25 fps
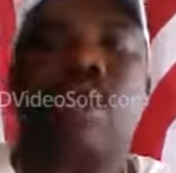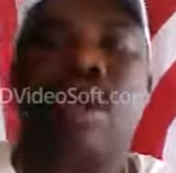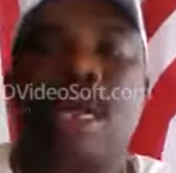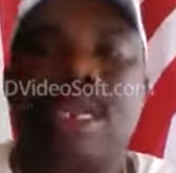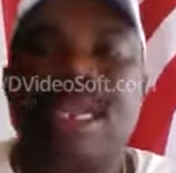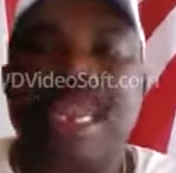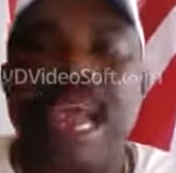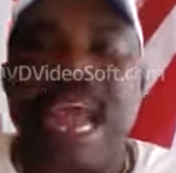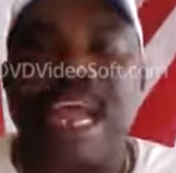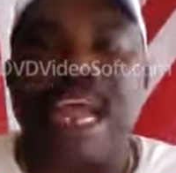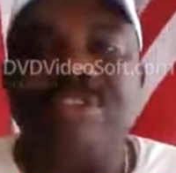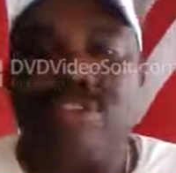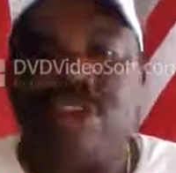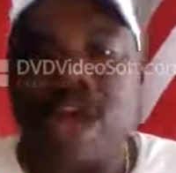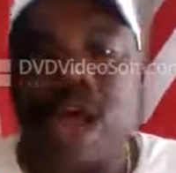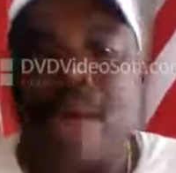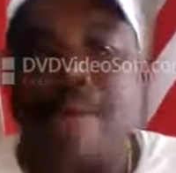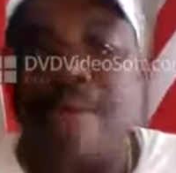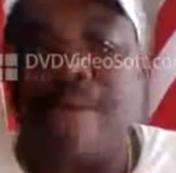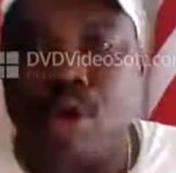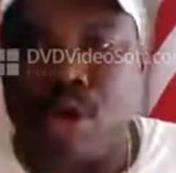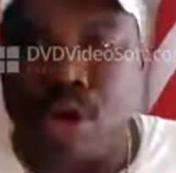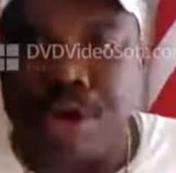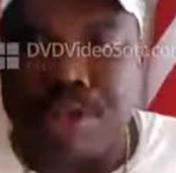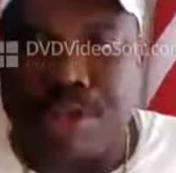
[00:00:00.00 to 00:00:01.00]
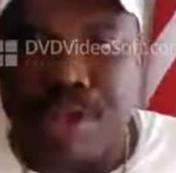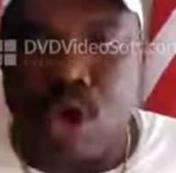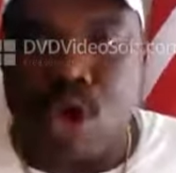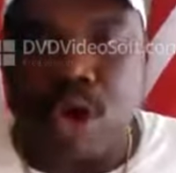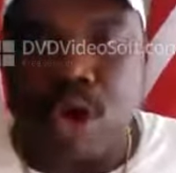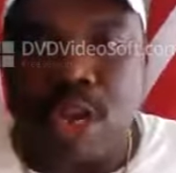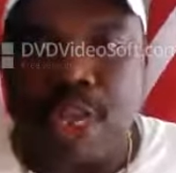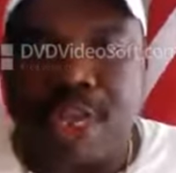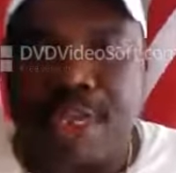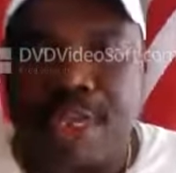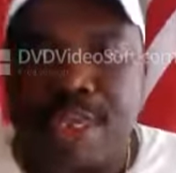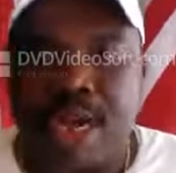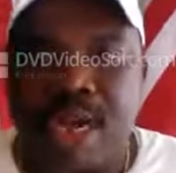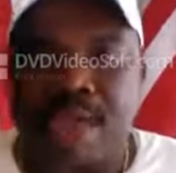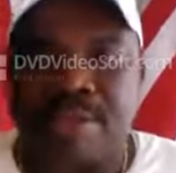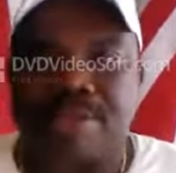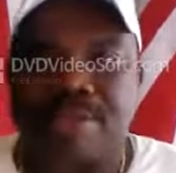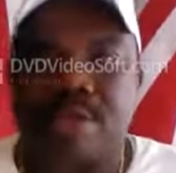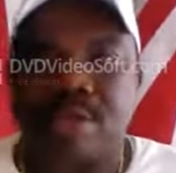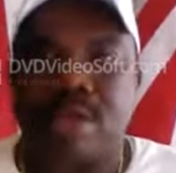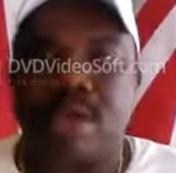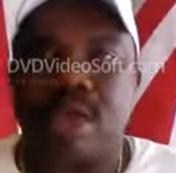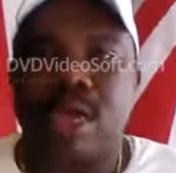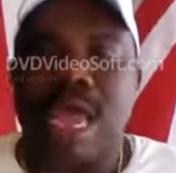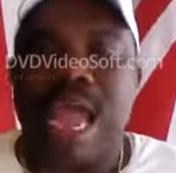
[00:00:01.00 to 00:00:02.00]
Nigerian political leaders
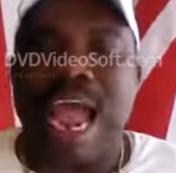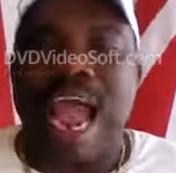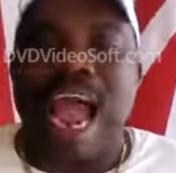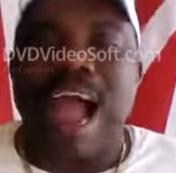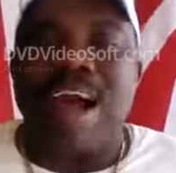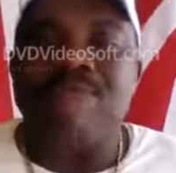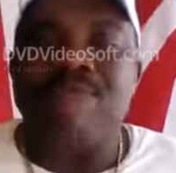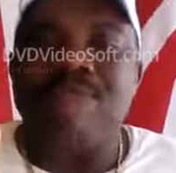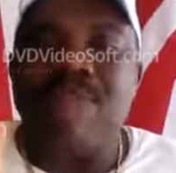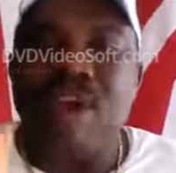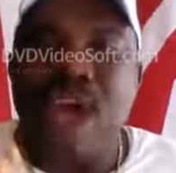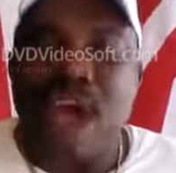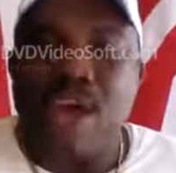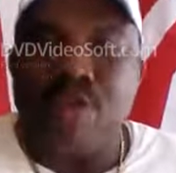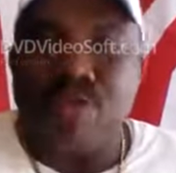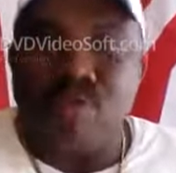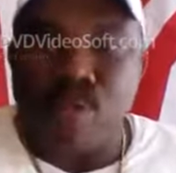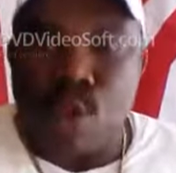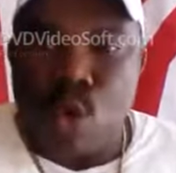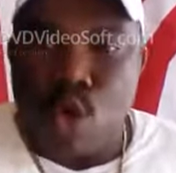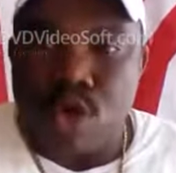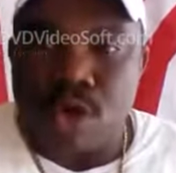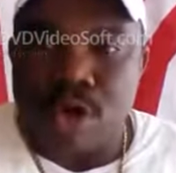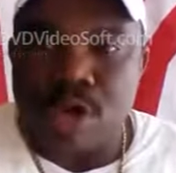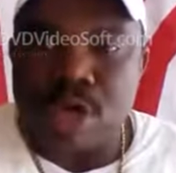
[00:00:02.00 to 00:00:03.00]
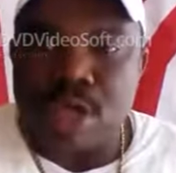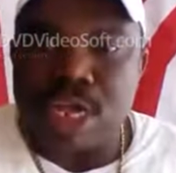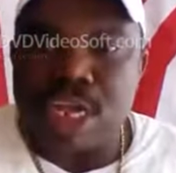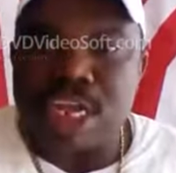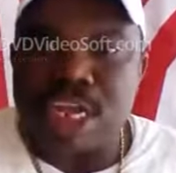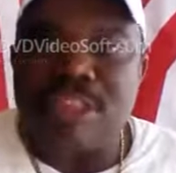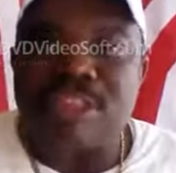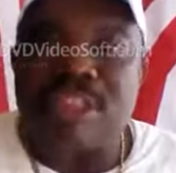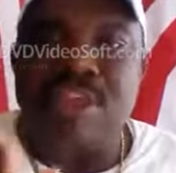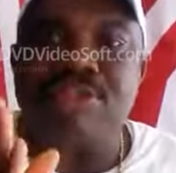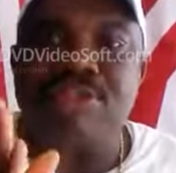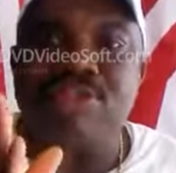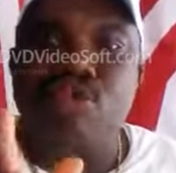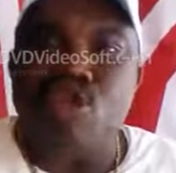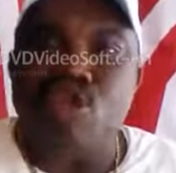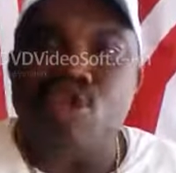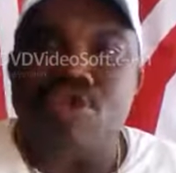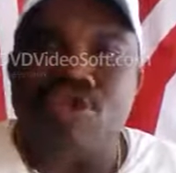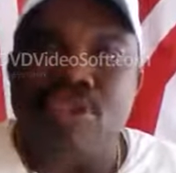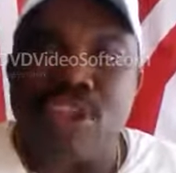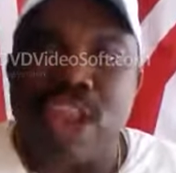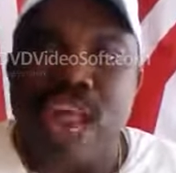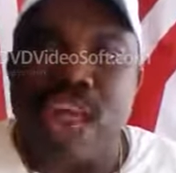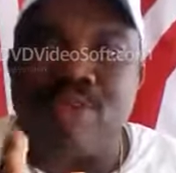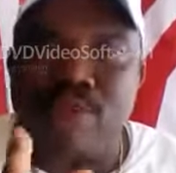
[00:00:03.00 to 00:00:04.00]
and Facebook, this
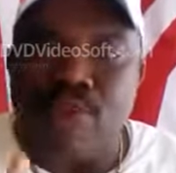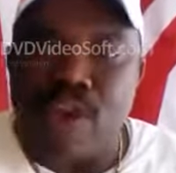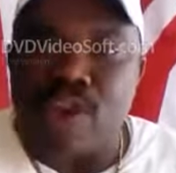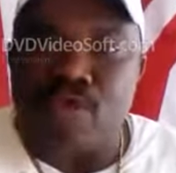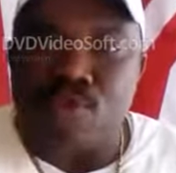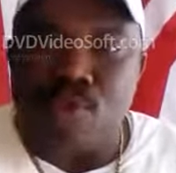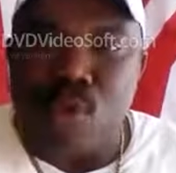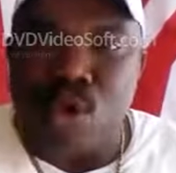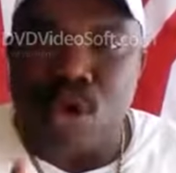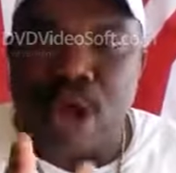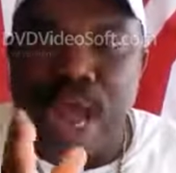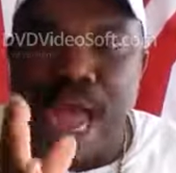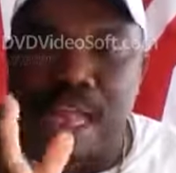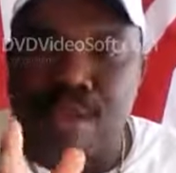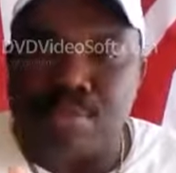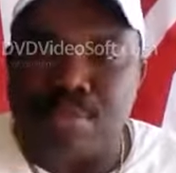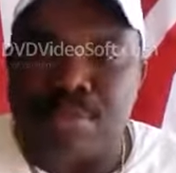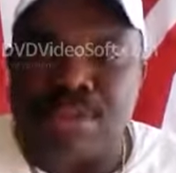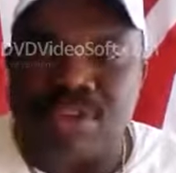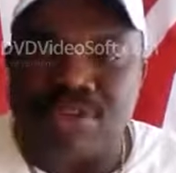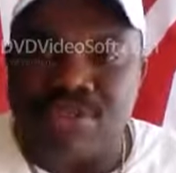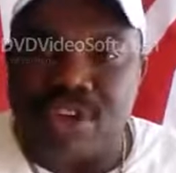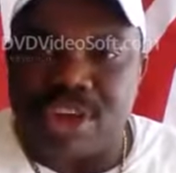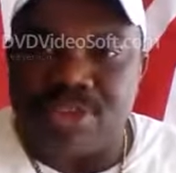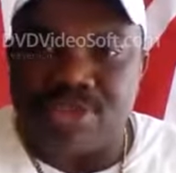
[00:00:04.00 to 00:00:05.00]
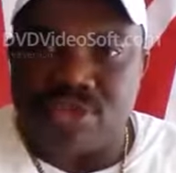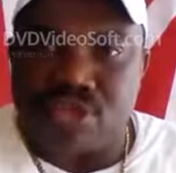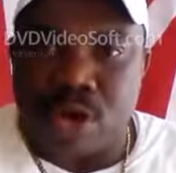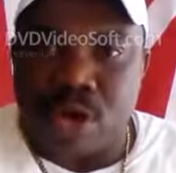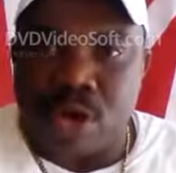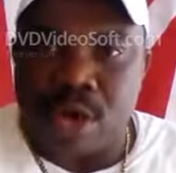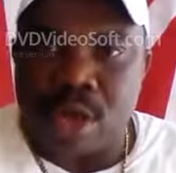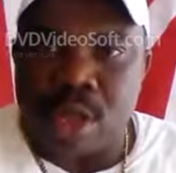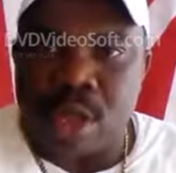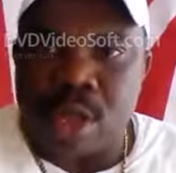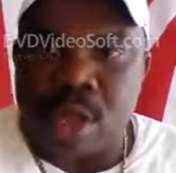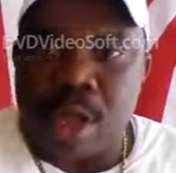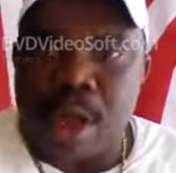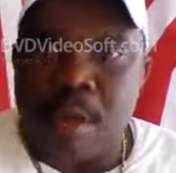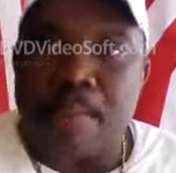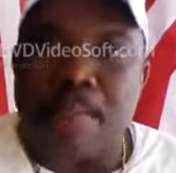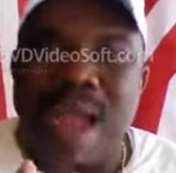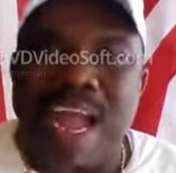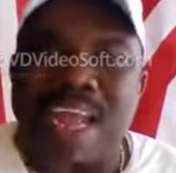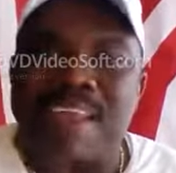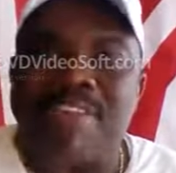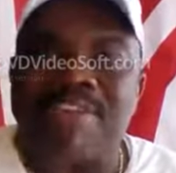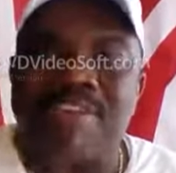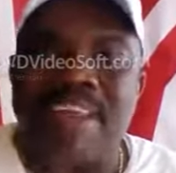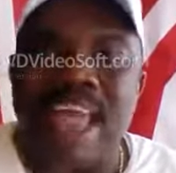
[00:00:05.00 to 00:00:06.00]
useless Facebook administration,
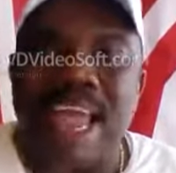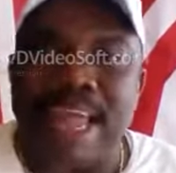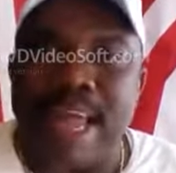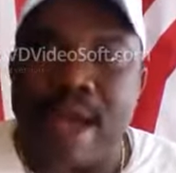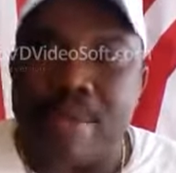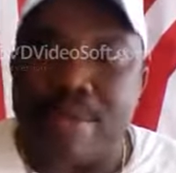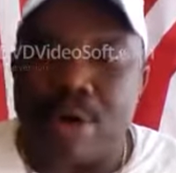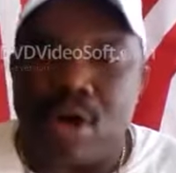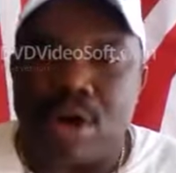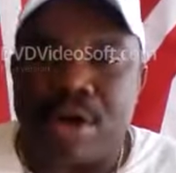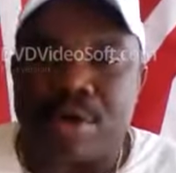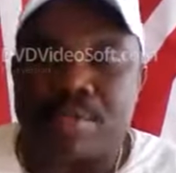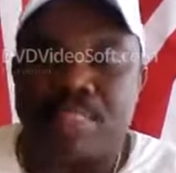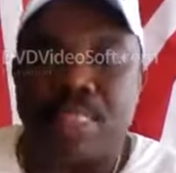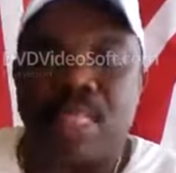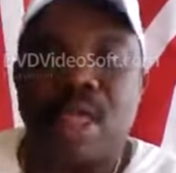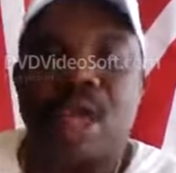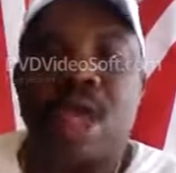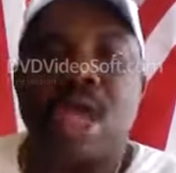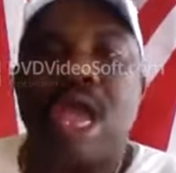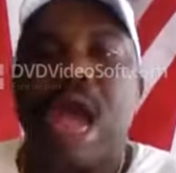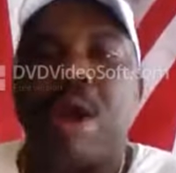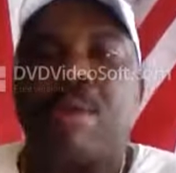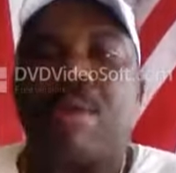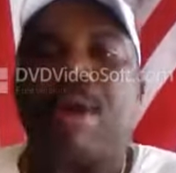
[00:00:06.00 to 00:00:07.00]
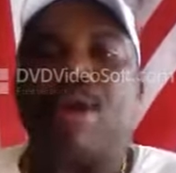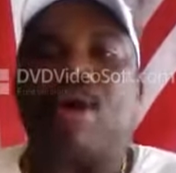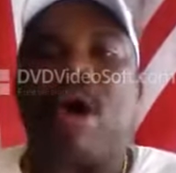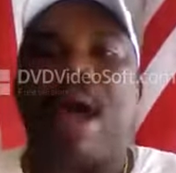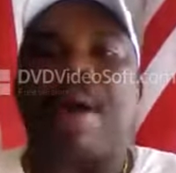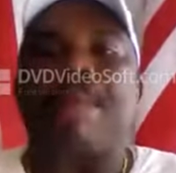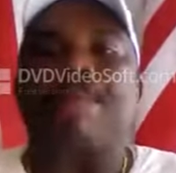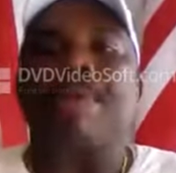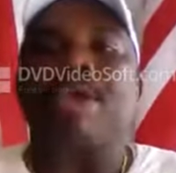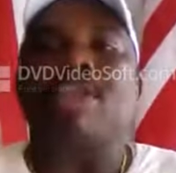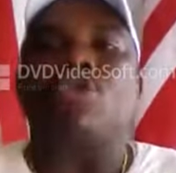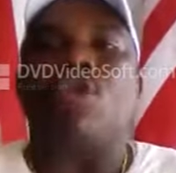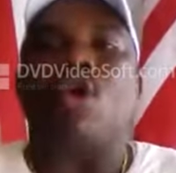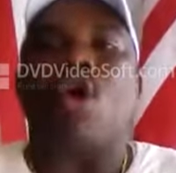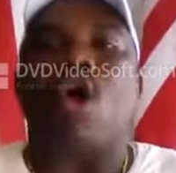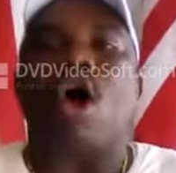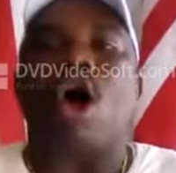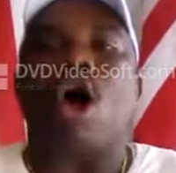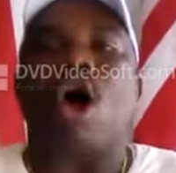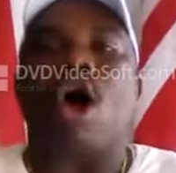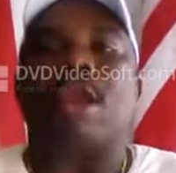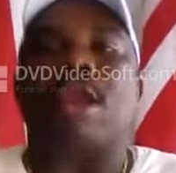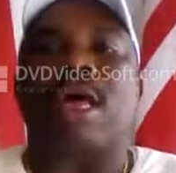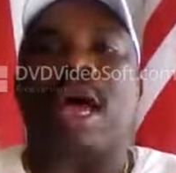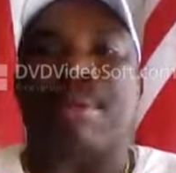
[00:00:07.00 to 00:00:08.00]
Mike Zuckerberg, I want to appeal to
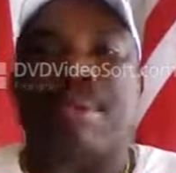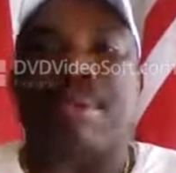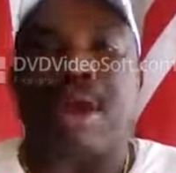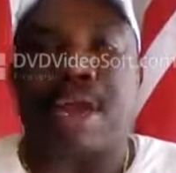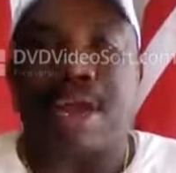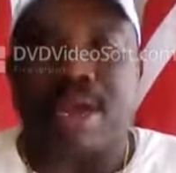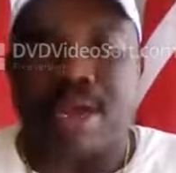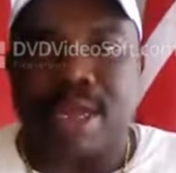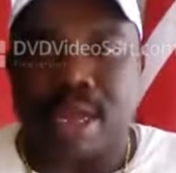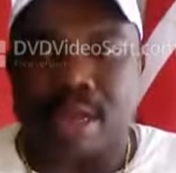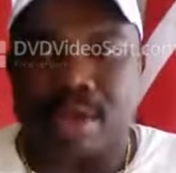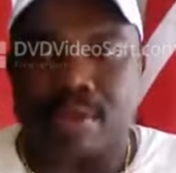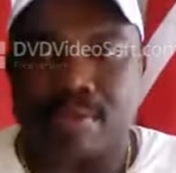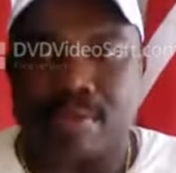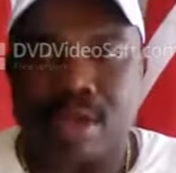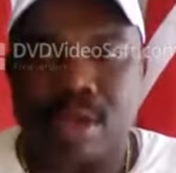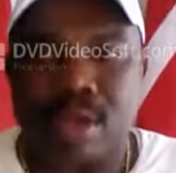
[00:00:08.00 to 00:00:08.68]
all Americans.